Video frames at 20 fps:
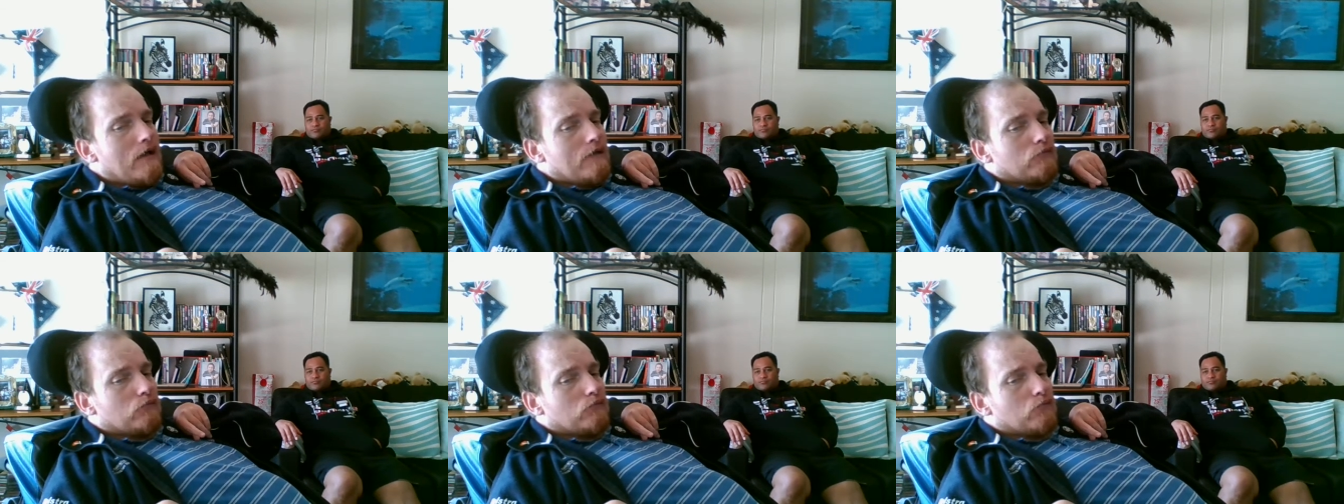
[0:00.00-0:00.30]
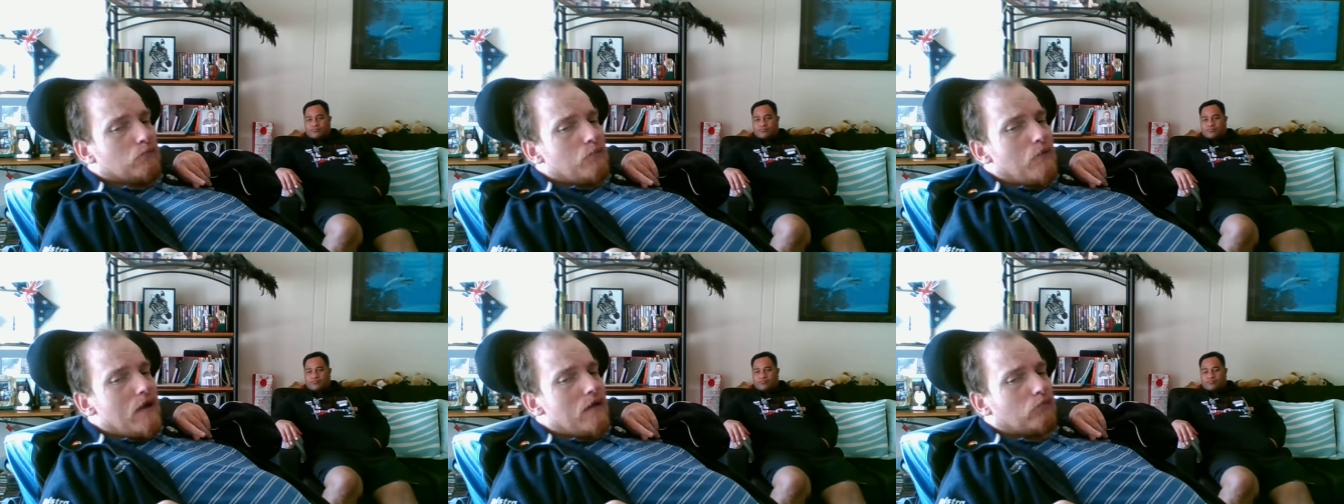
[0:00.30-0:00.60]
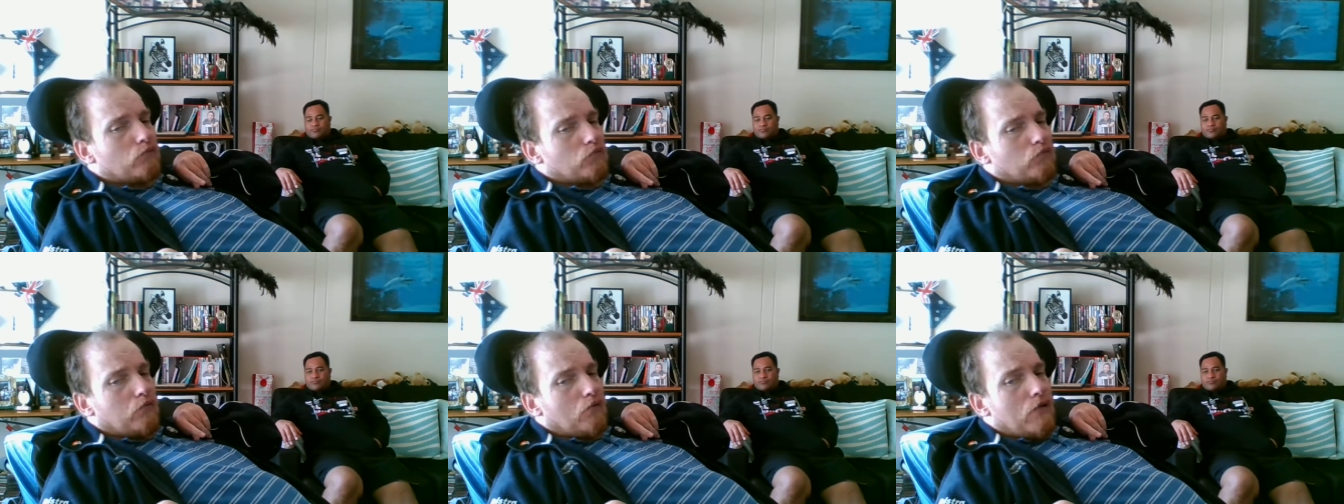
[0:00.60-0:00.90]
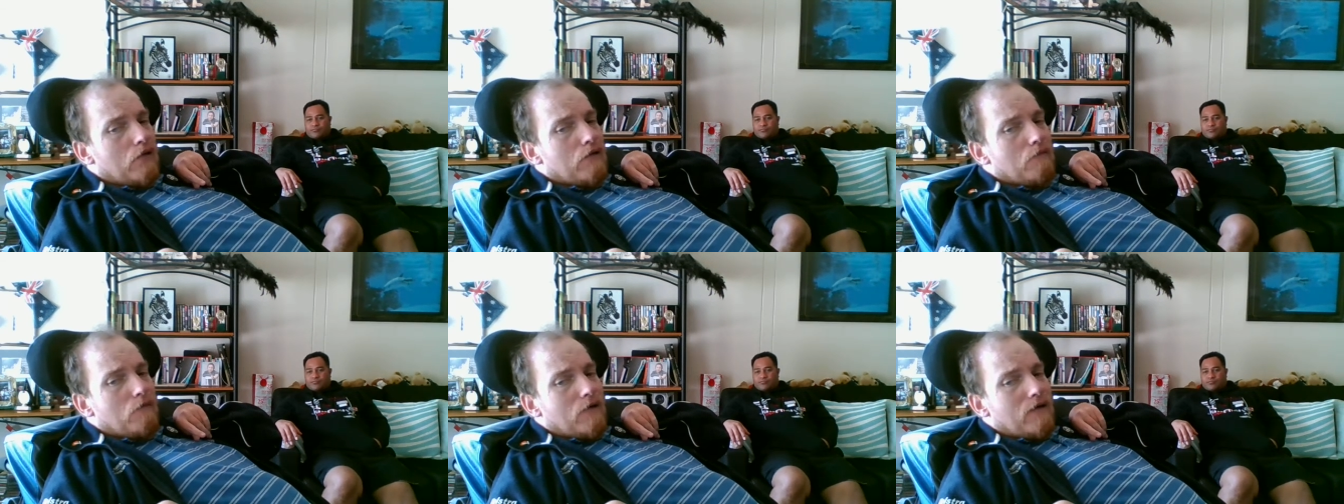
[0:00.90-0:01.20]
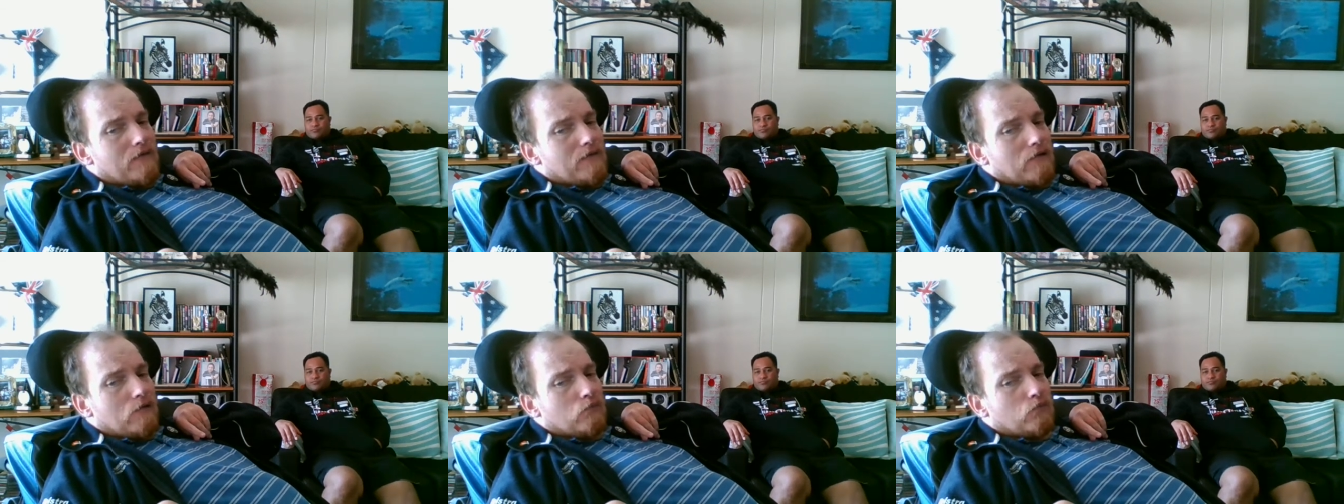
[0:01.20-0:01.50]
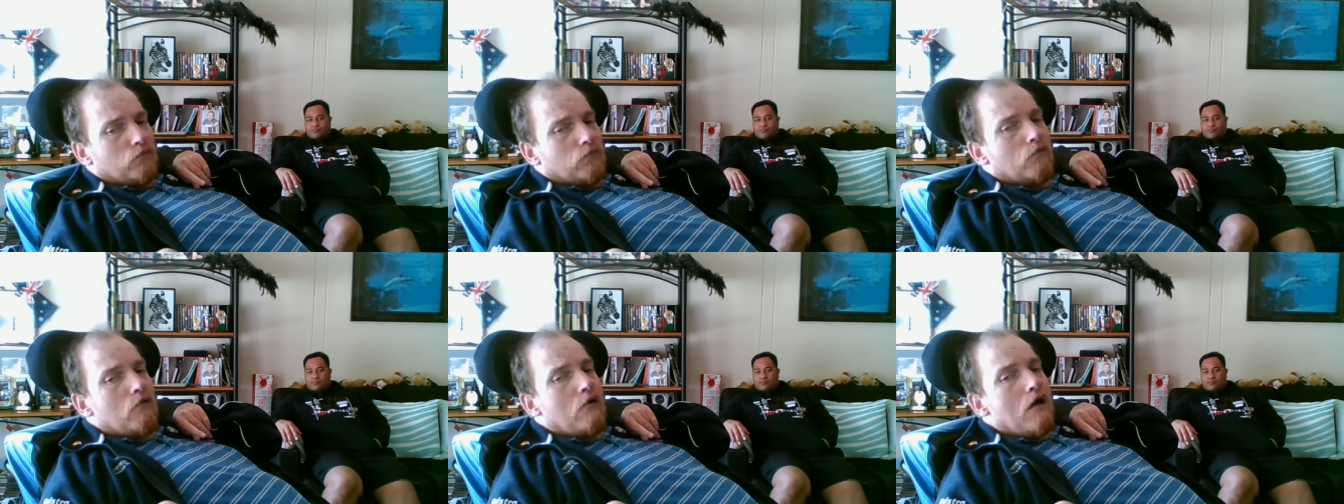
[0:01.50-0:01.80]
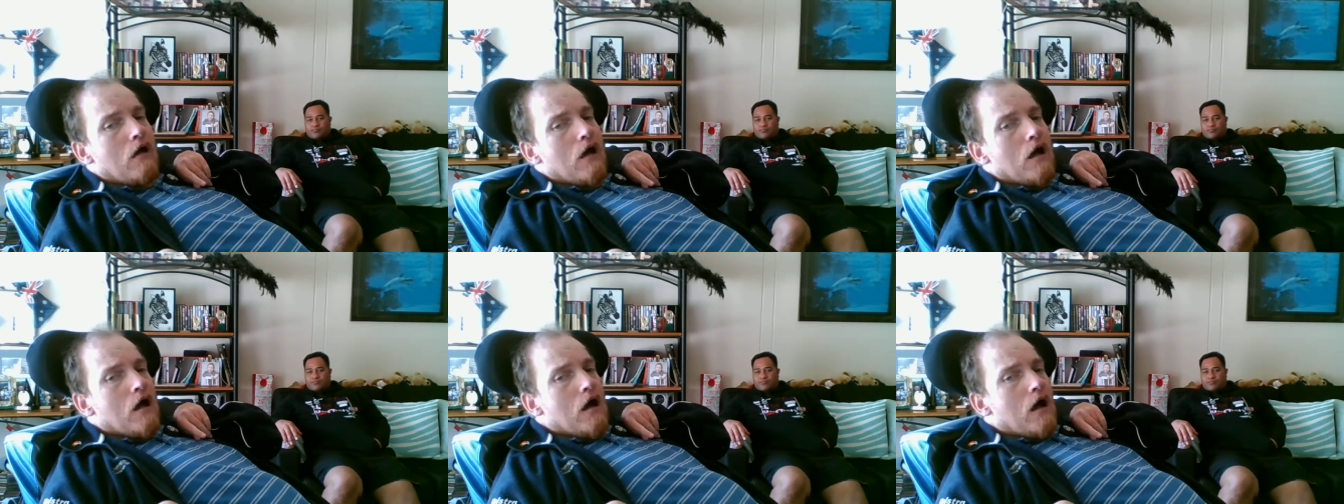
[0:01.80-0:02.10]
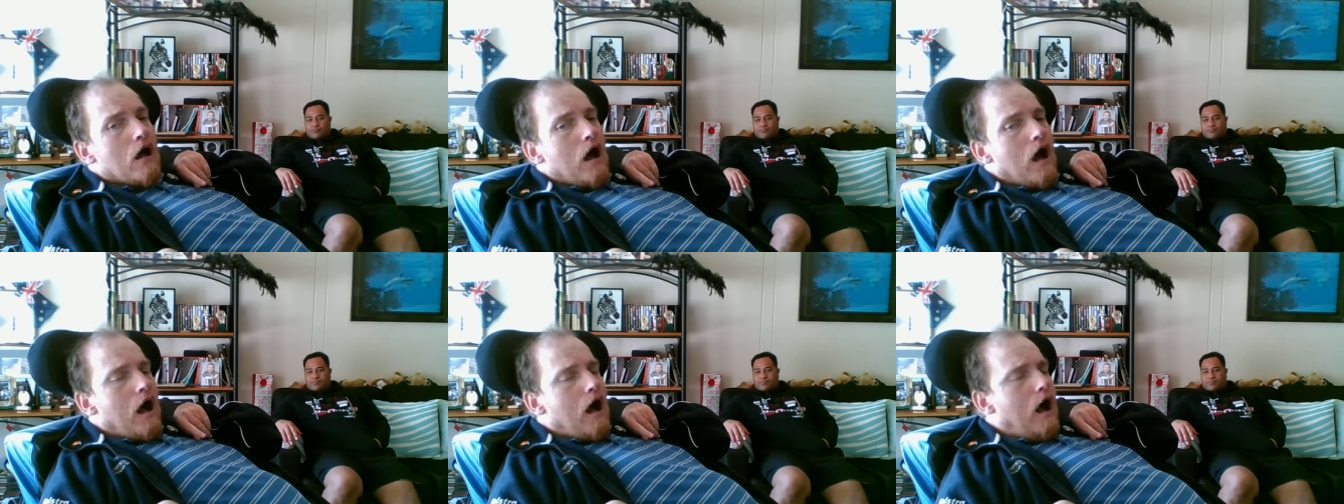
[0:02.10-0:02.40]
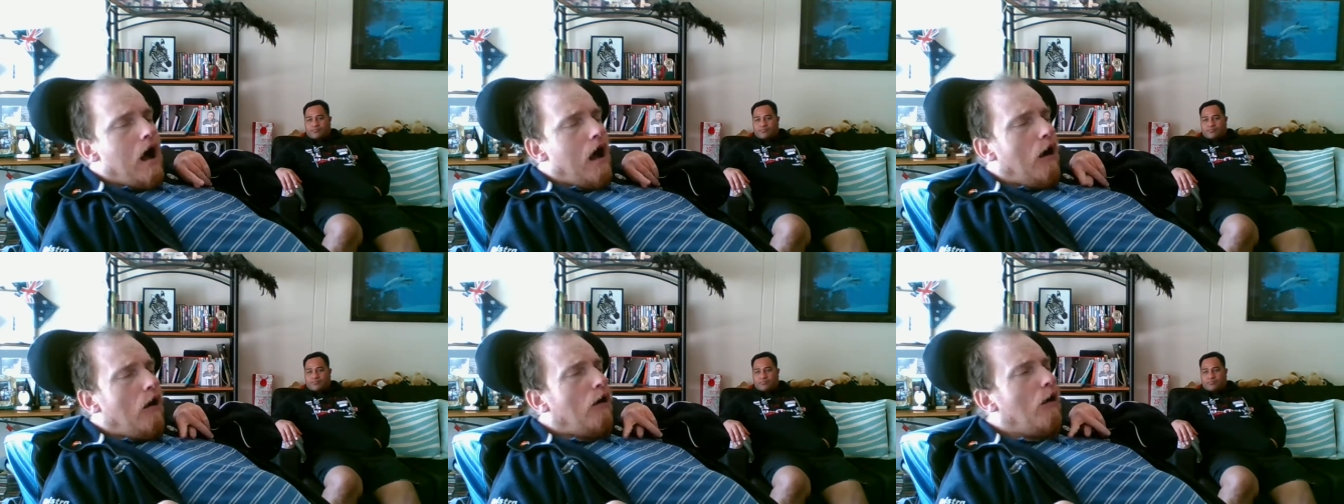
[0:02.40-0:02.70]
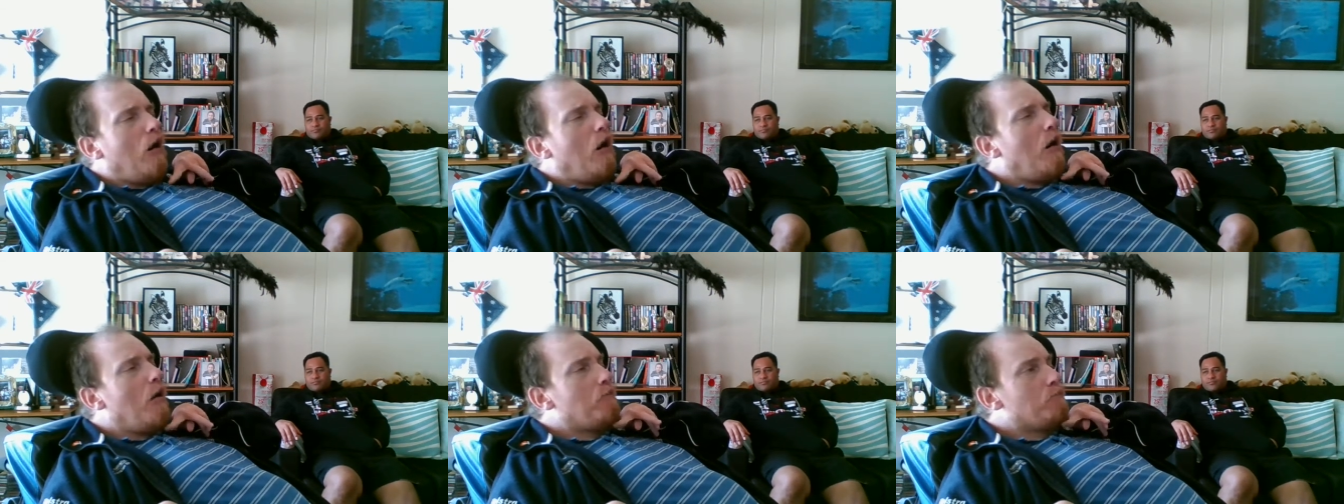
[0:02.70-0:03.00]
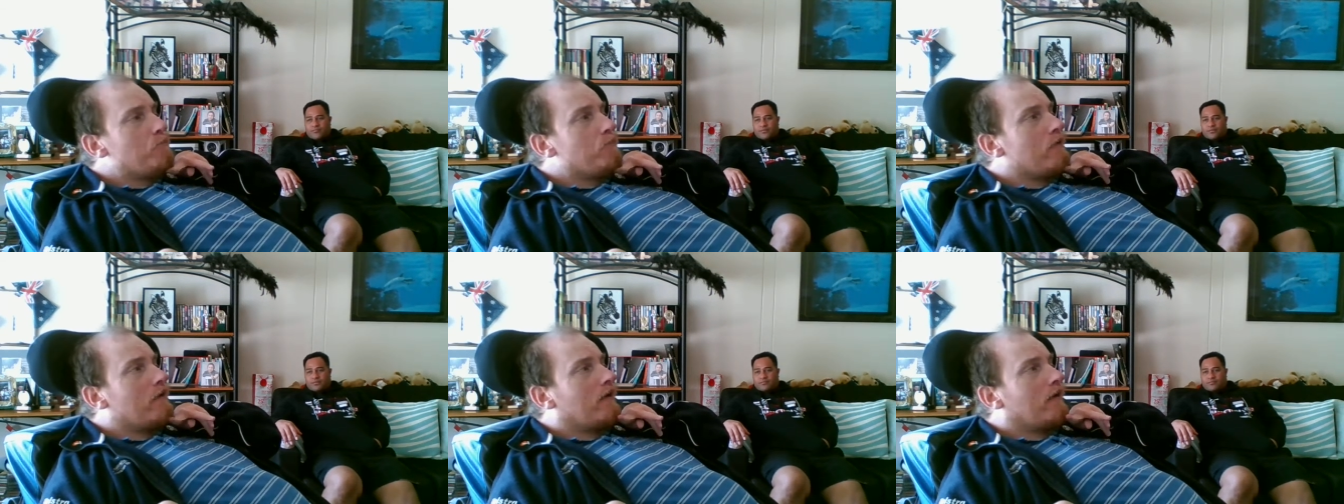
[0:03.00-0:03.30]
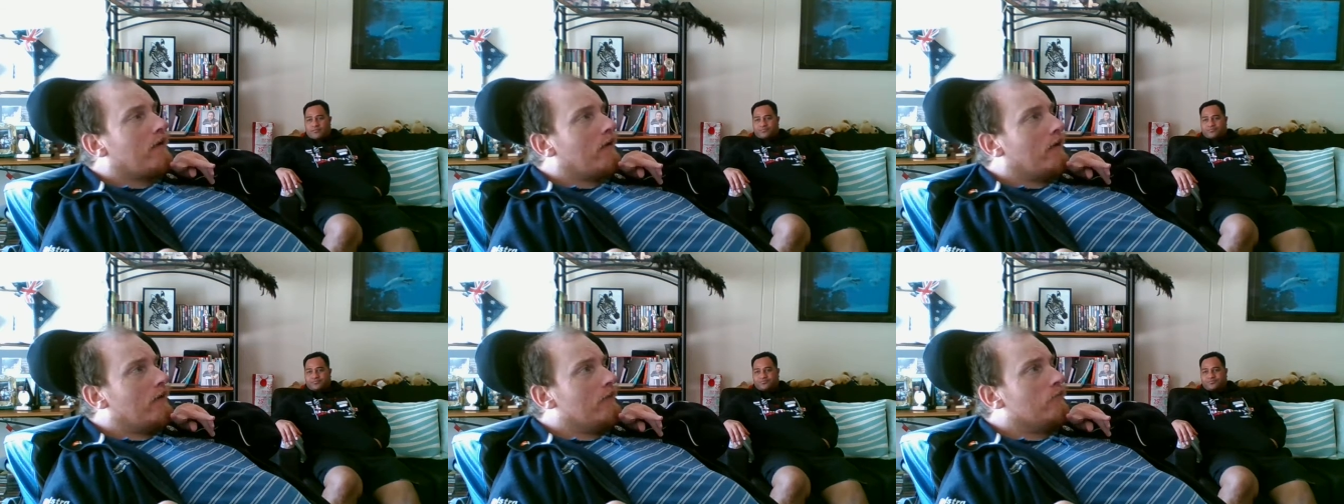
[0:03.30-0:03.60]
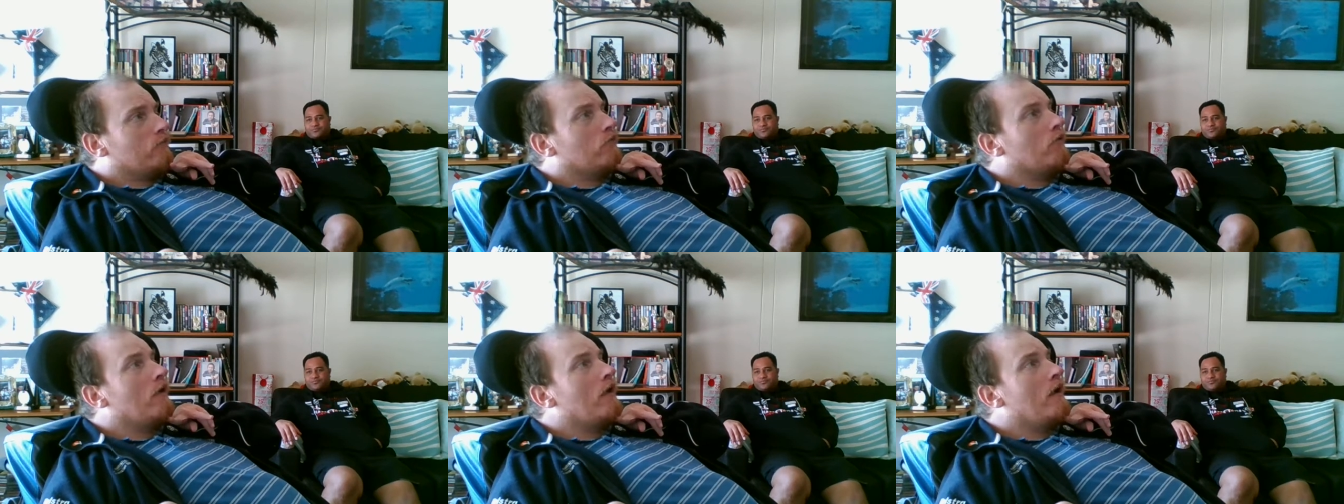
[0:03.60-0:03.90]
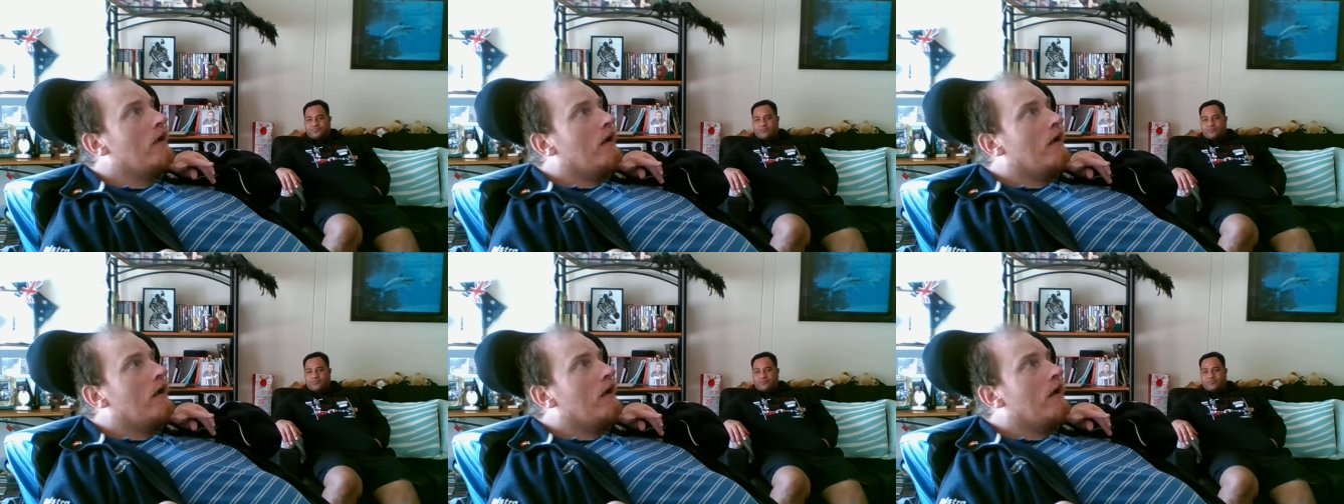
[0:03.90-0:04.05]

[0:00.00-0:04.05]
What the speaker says: especially when it's hot, because